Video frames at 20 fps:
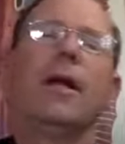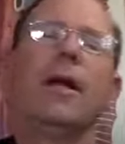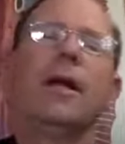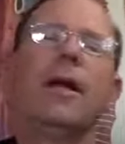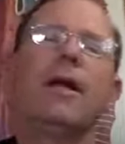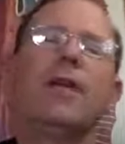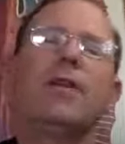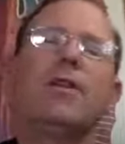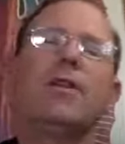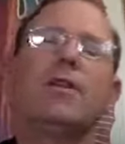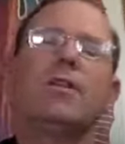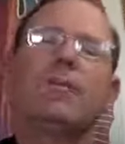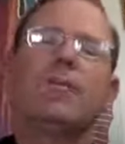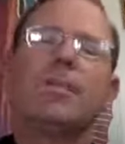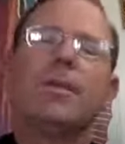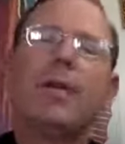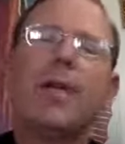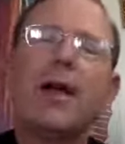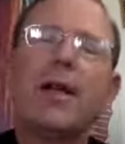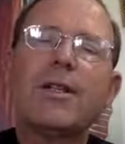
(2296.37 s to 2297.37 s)
is
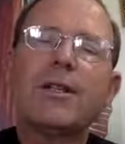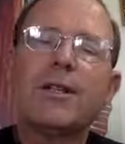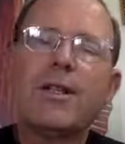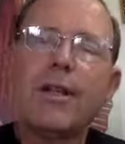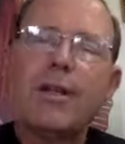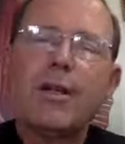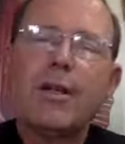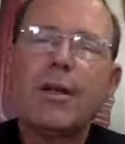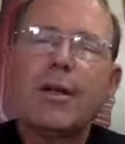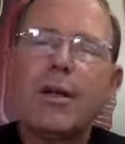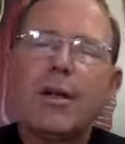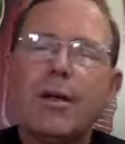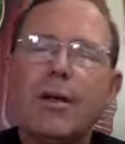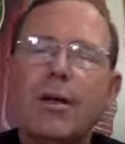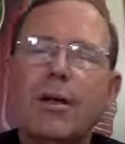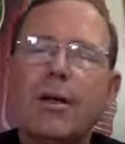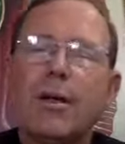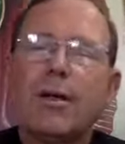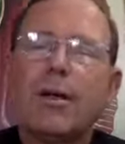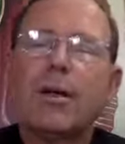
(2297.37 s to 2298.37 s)
Blessed
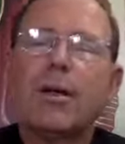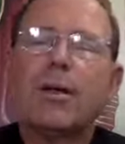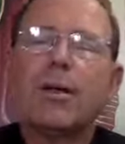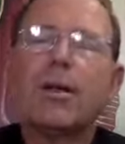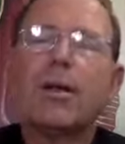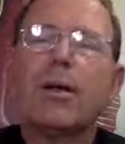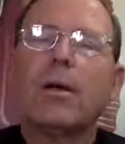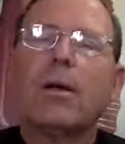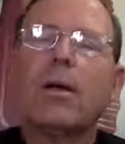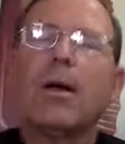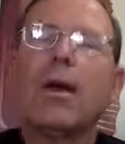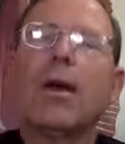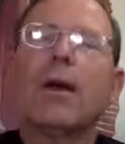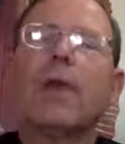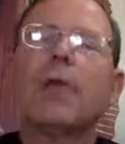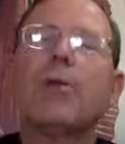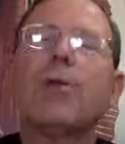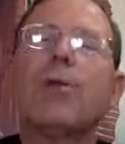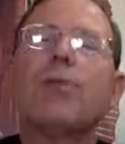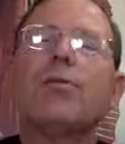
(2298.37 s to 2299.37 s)

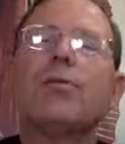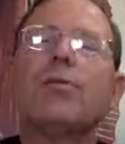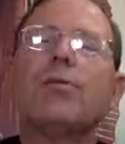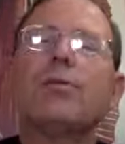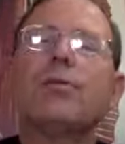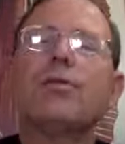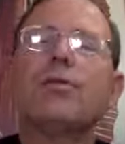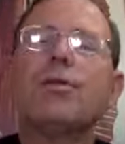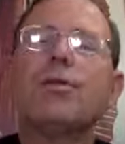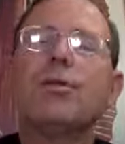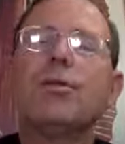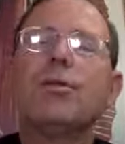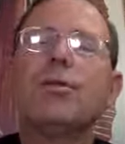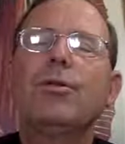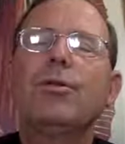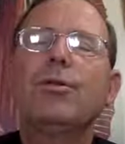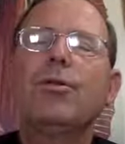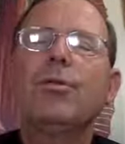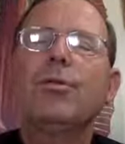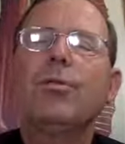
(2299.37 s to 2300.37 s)
are those
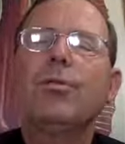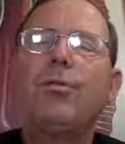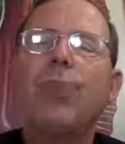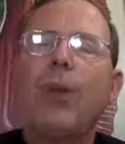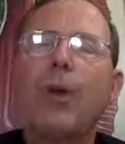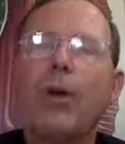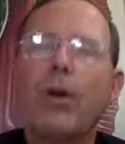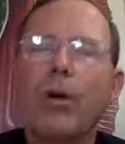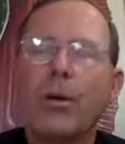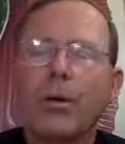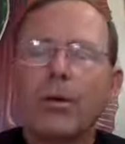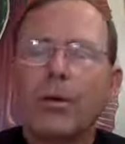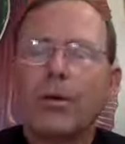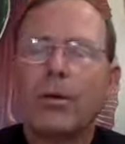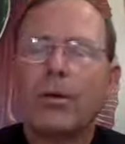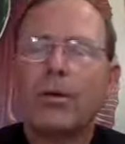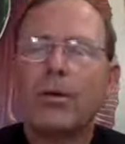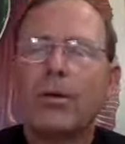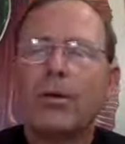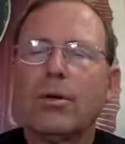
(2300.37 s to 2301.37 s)
who mourn,
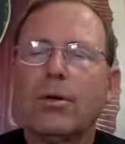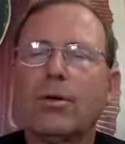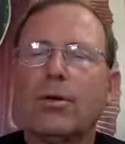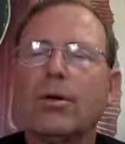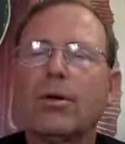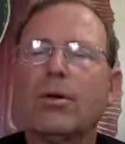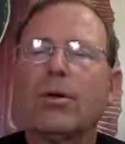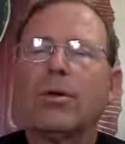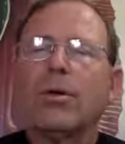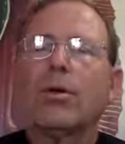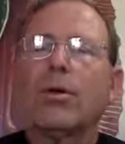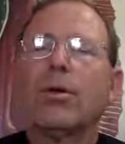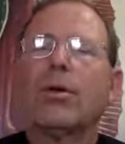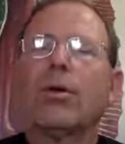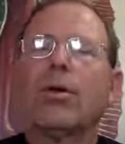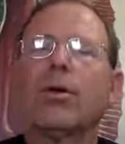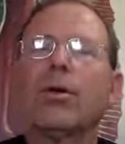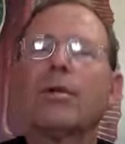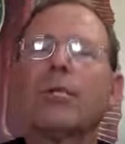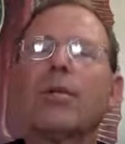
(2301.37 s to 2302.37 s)

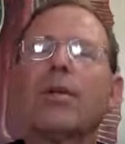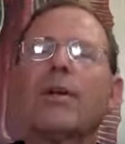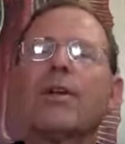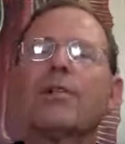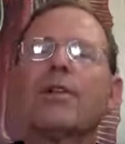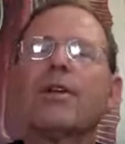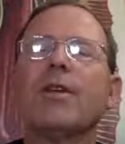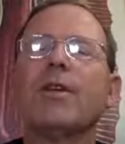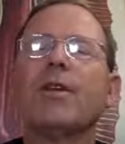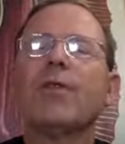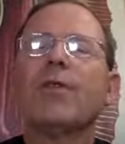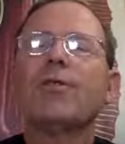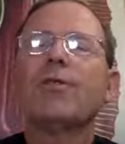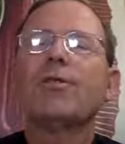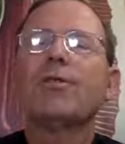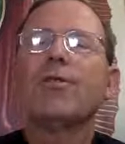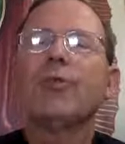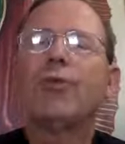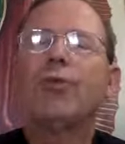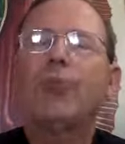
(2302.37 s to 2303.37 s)
or blessed are
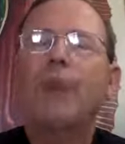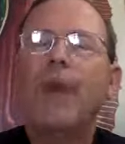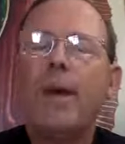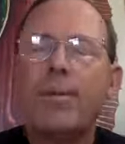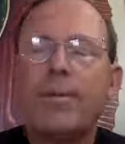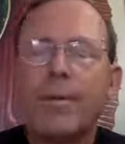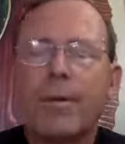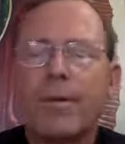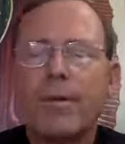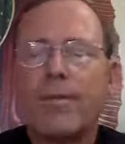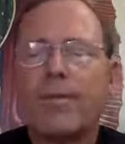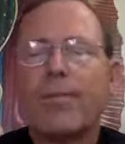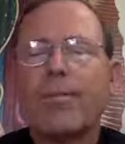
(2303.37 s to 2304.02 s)
those who weep.